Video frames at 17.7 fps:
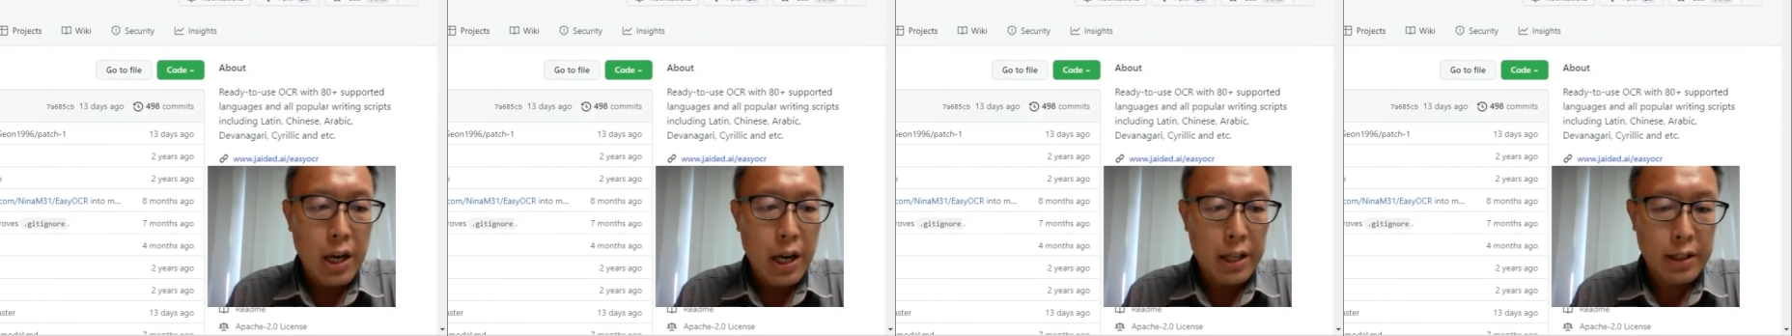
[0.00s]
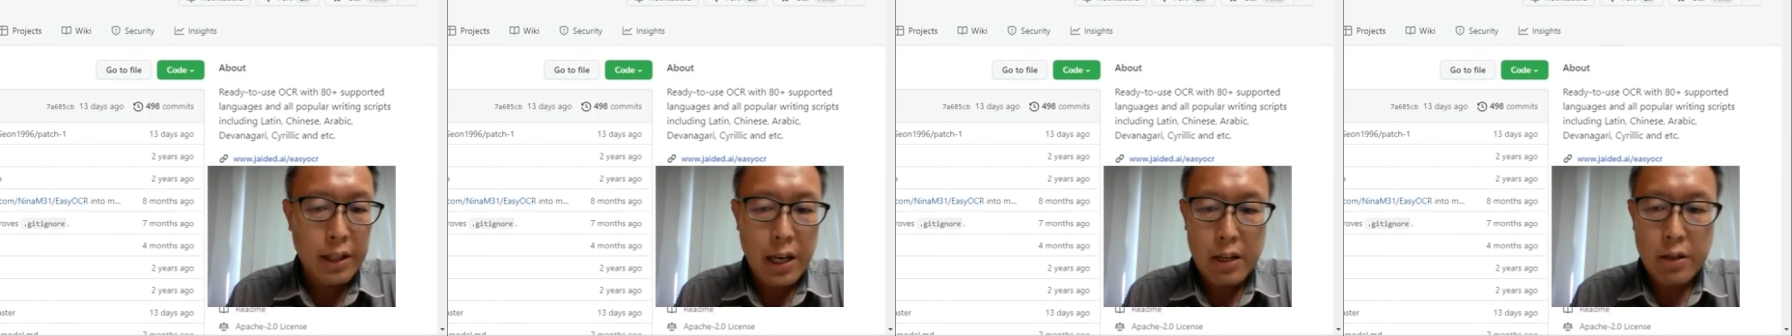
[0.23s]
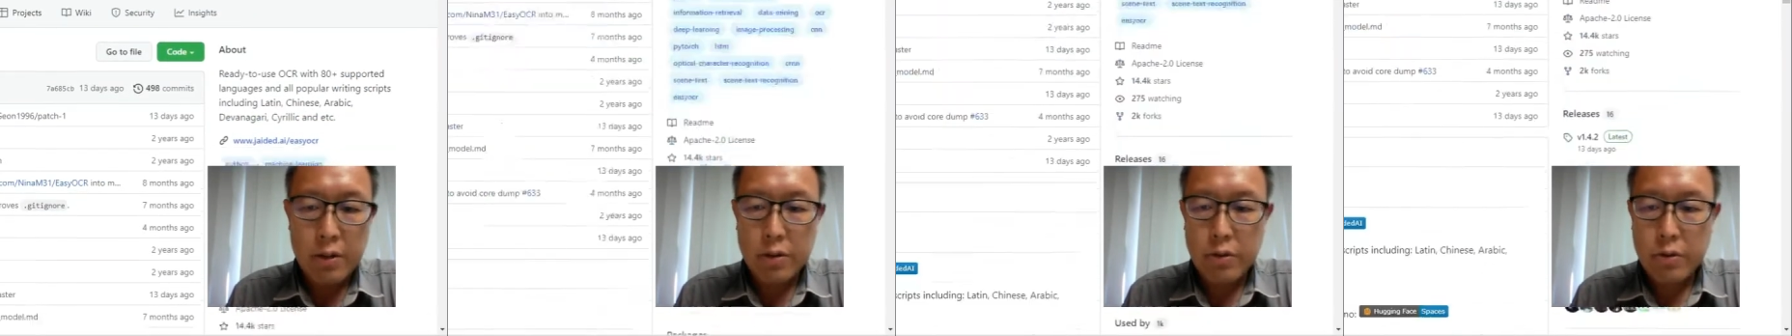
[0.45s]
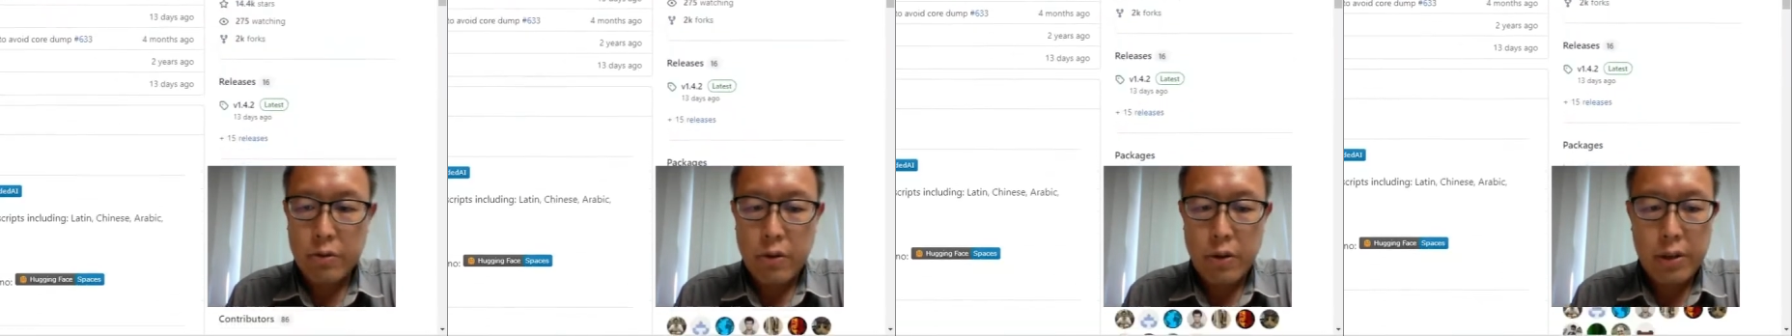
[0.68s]
and then you
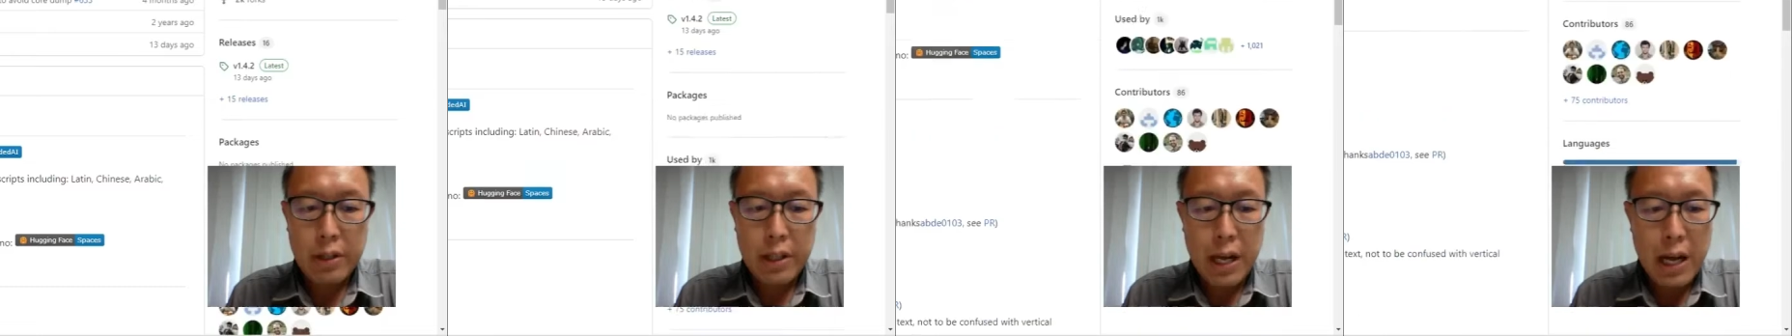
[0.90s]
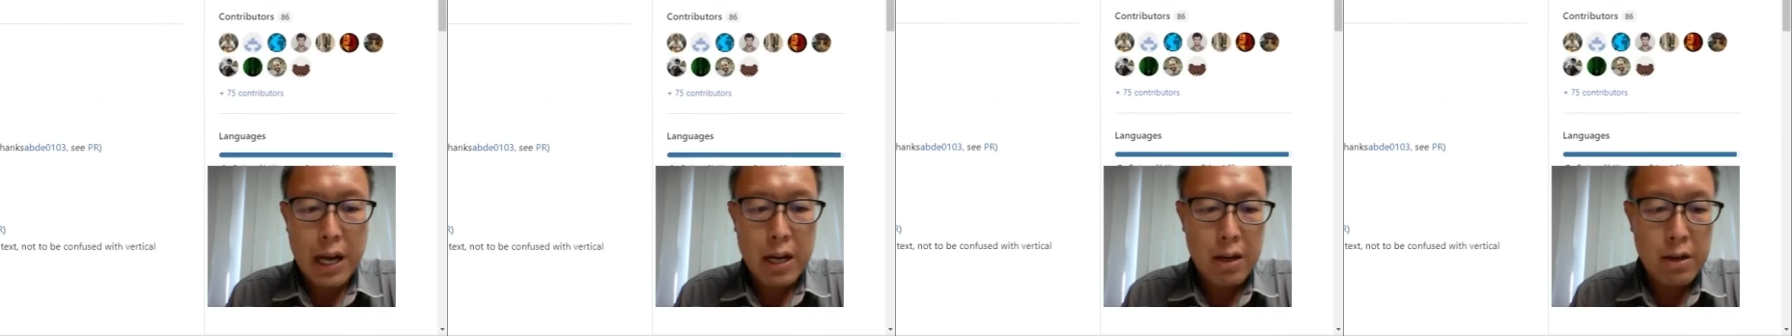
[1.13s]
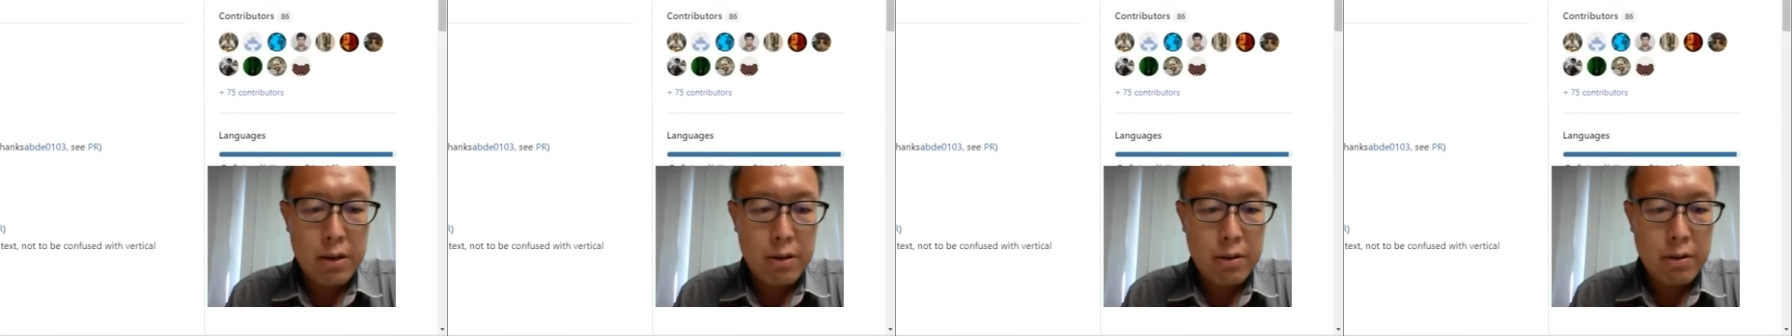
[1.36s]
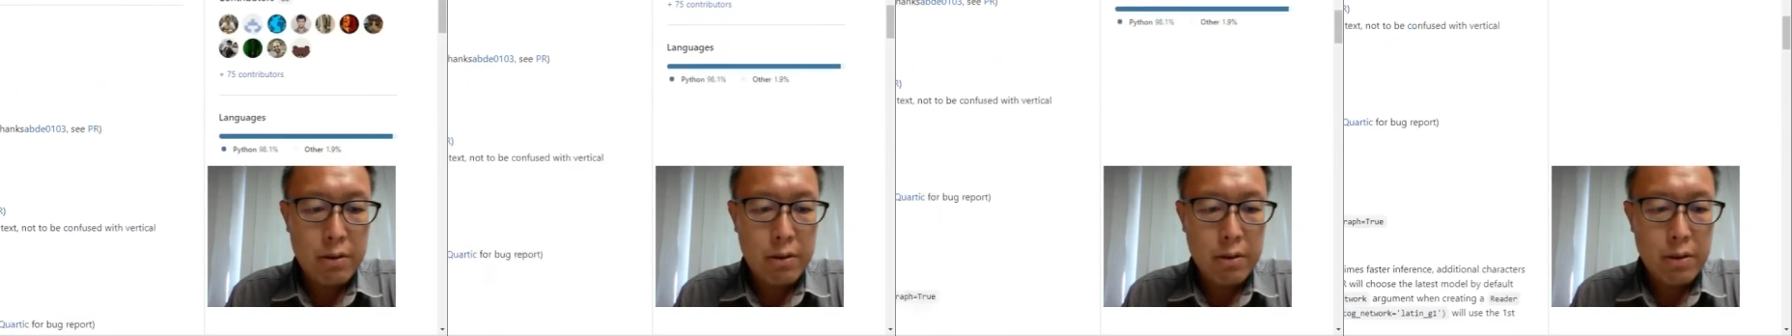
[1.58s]
scroll
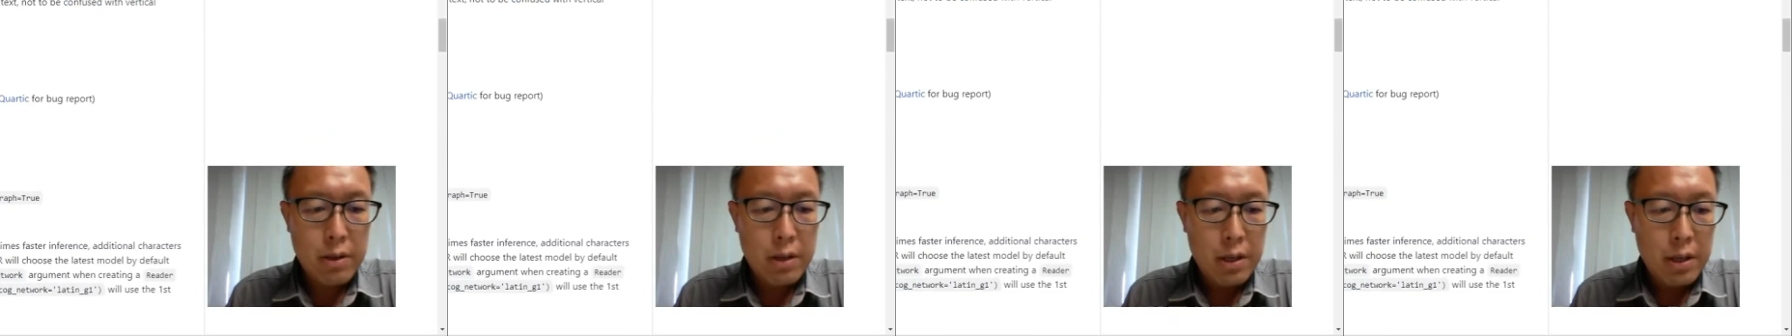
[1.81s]
down.